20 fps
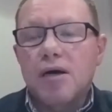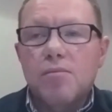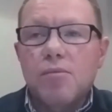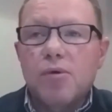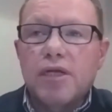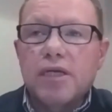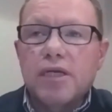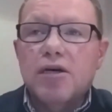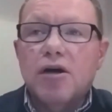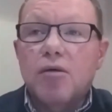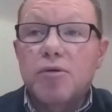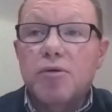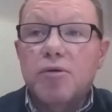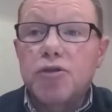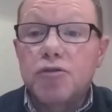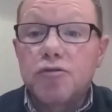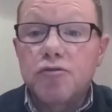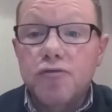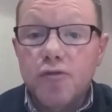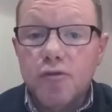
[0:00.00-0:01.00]
well, it can't be
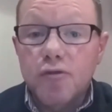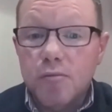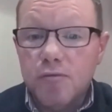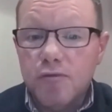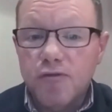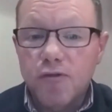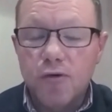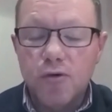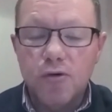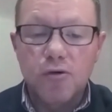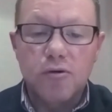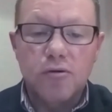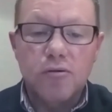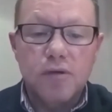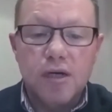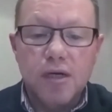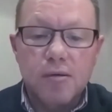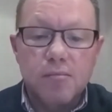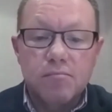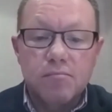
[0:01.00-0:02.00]
uniform for
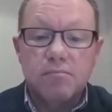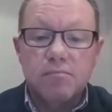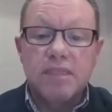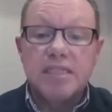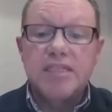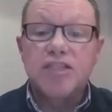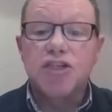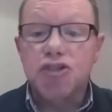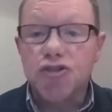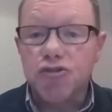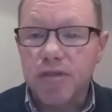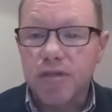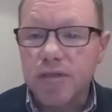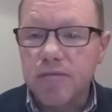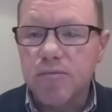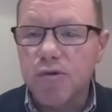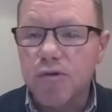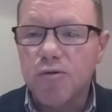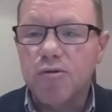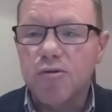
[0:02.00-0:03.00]

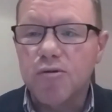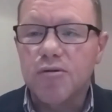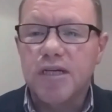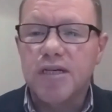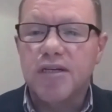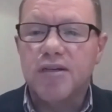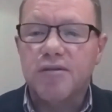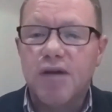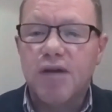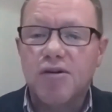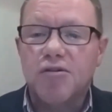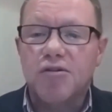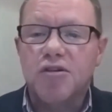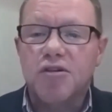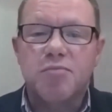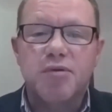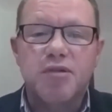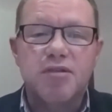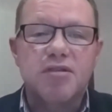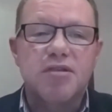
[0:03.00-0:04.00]
industry or across
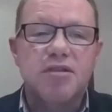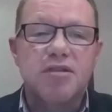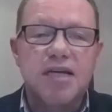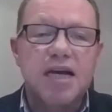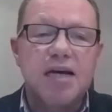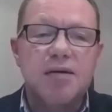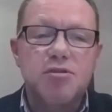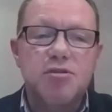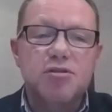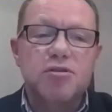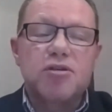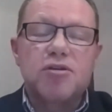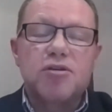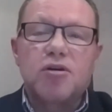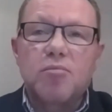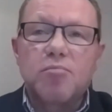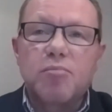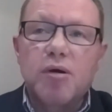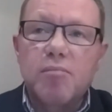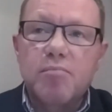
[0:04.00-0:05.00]
businesses. Absolutely
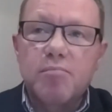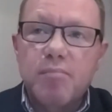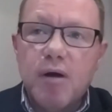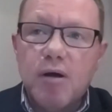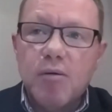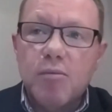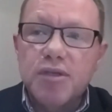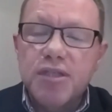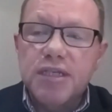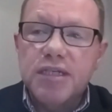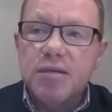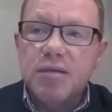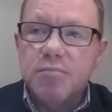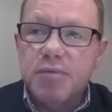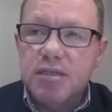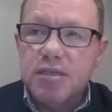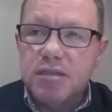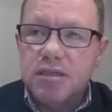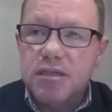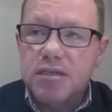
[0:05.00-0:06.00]
not. But within a
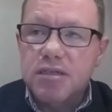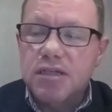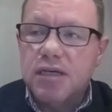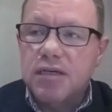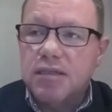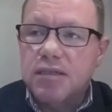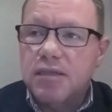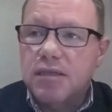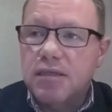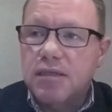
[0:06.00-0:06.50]
business, there